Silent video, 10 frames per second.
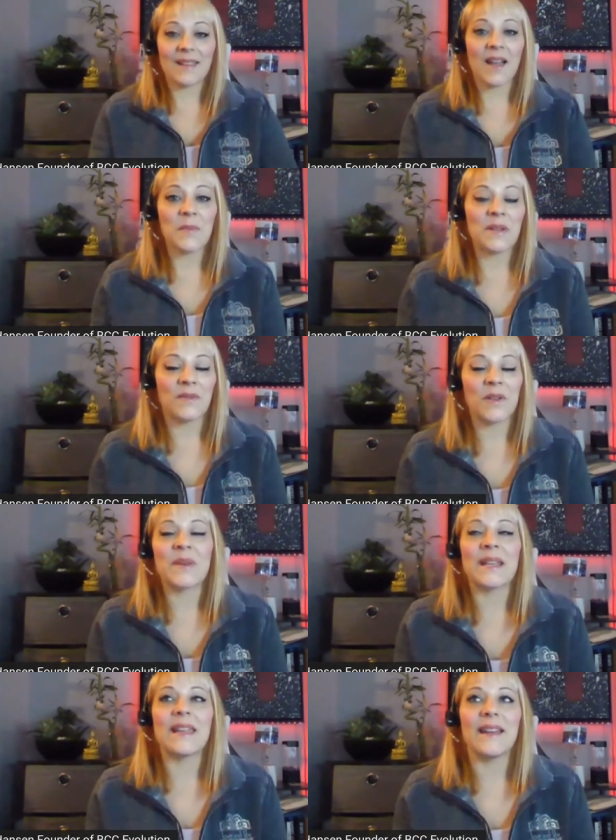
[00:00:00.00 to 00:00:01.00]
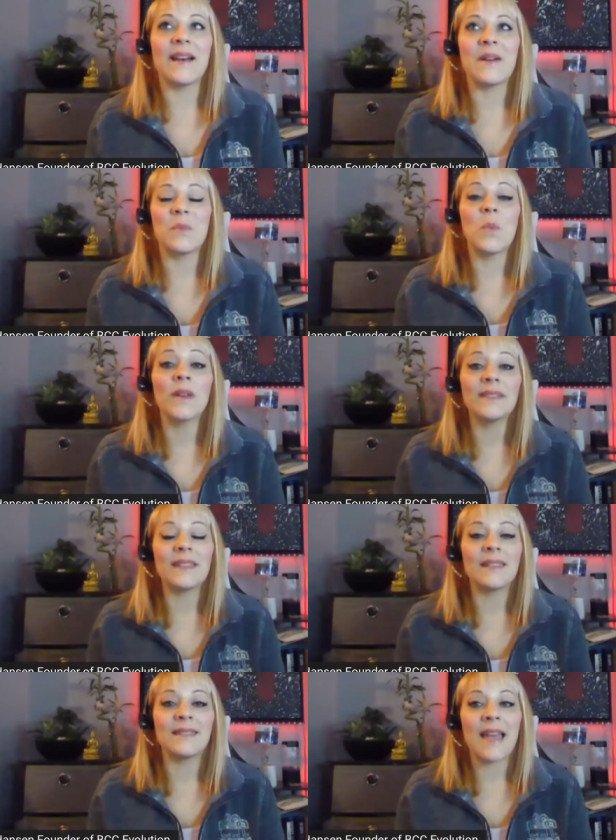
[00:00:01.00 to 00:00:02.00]
got me for a minute. One
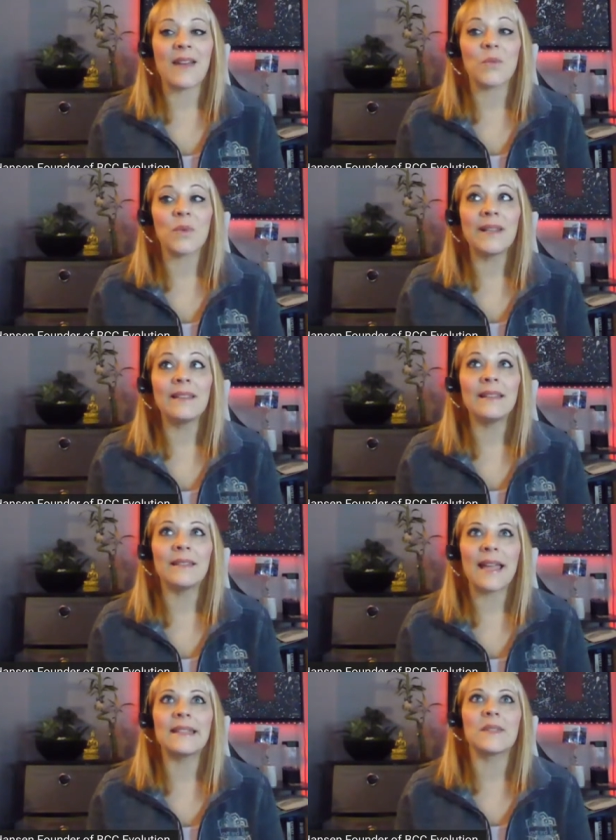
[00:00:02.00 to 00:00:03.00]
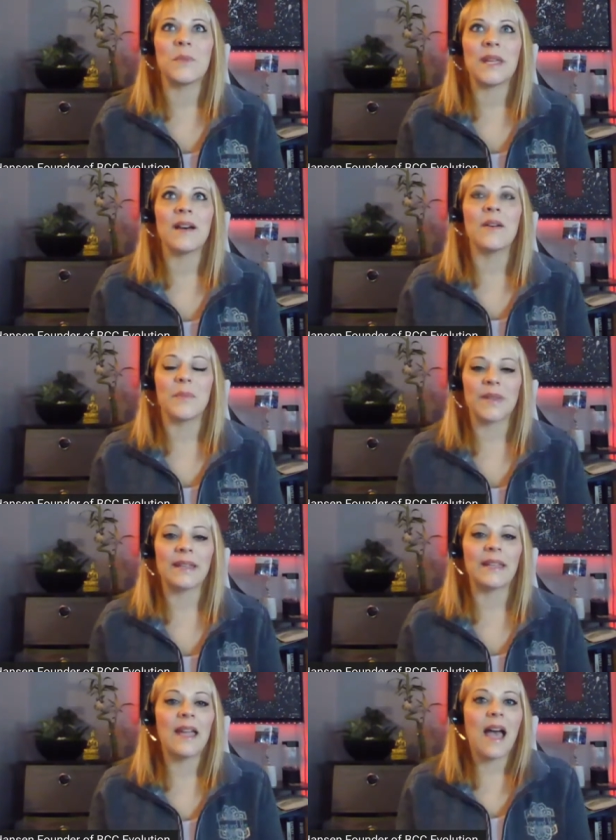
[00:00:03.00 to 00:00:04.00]
thing that really lights me up,
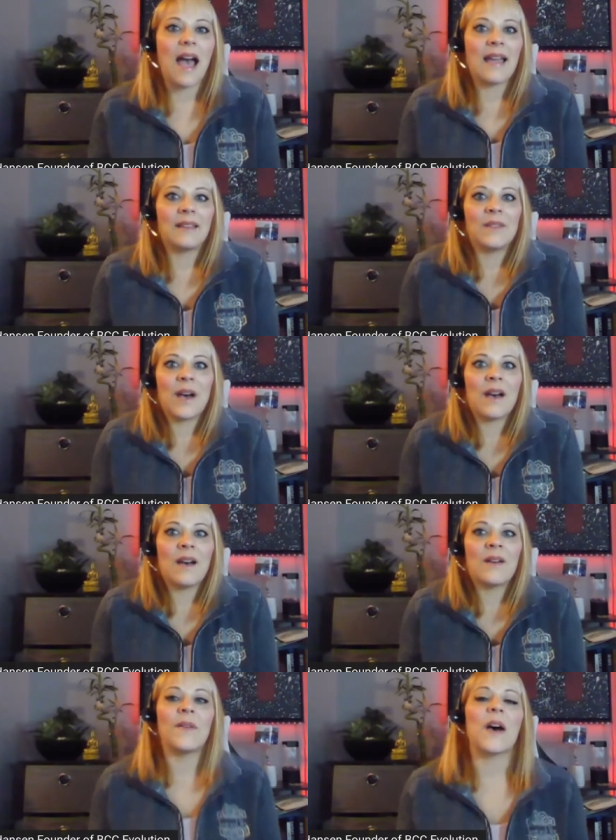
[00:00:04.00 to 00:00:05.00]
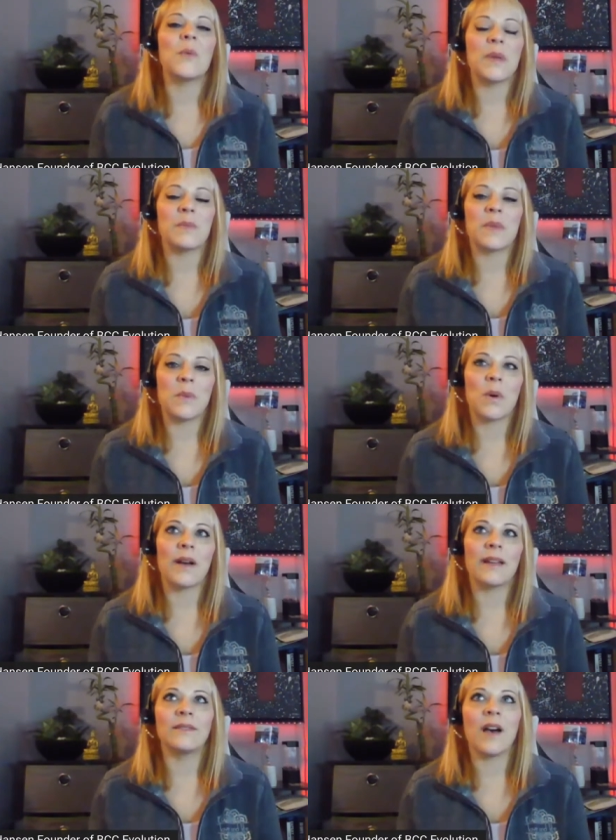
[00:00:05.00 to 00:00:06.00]
like, I love helping people.
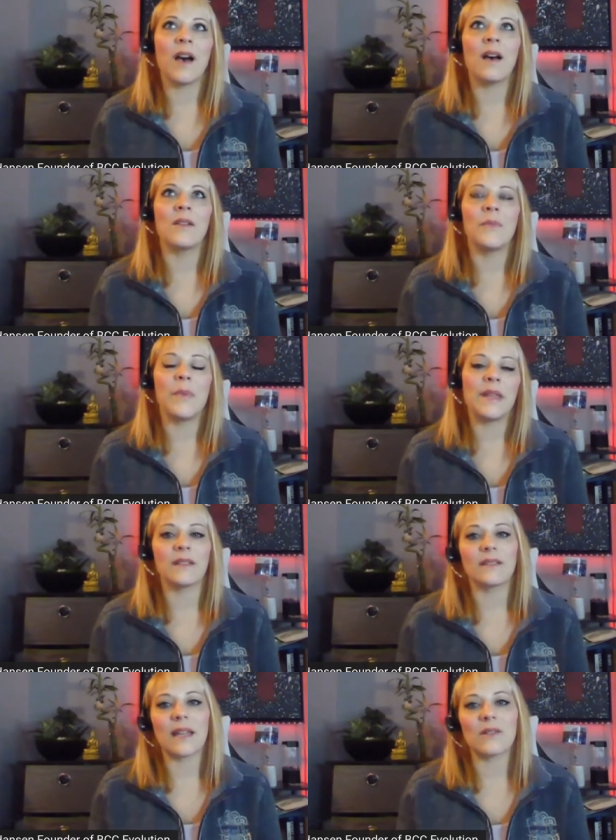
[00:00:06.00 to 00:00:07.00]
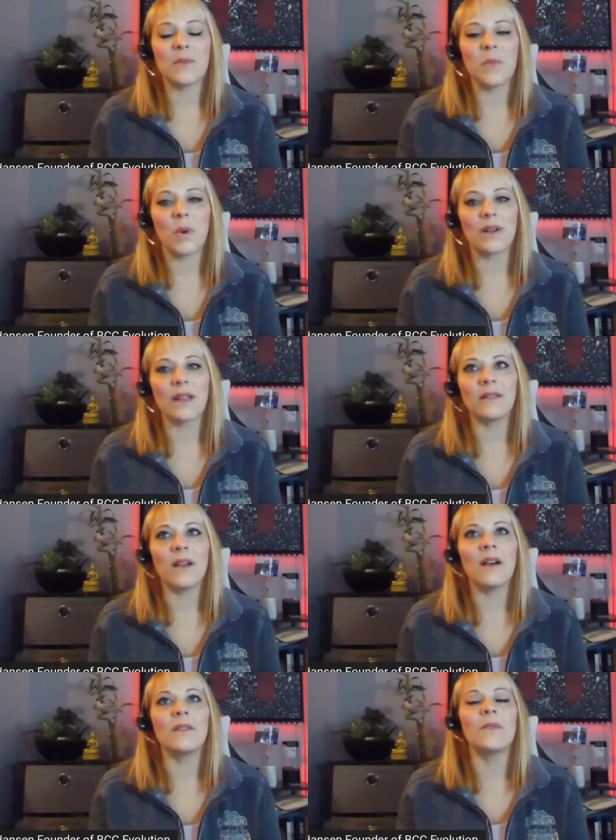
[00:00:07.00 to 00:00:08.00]
I love being a sounding board. I
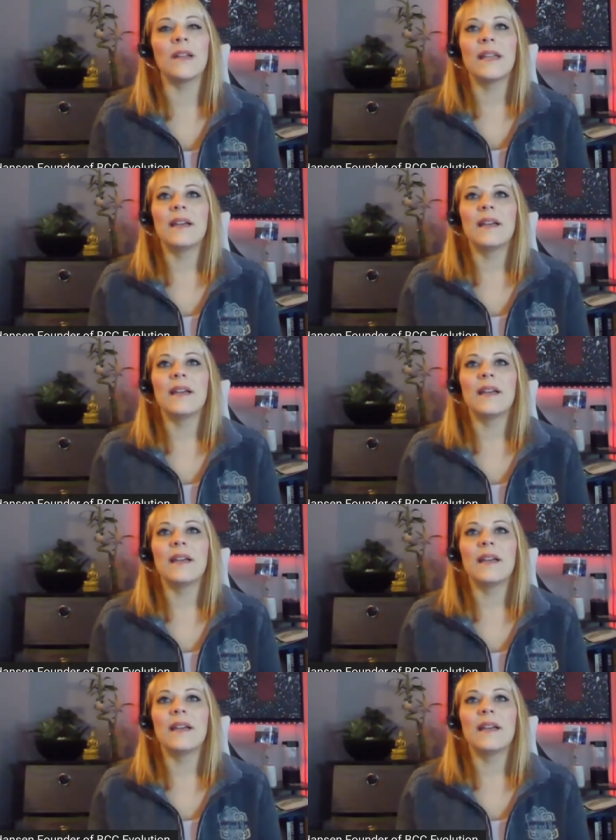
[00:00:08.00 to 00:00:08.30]
love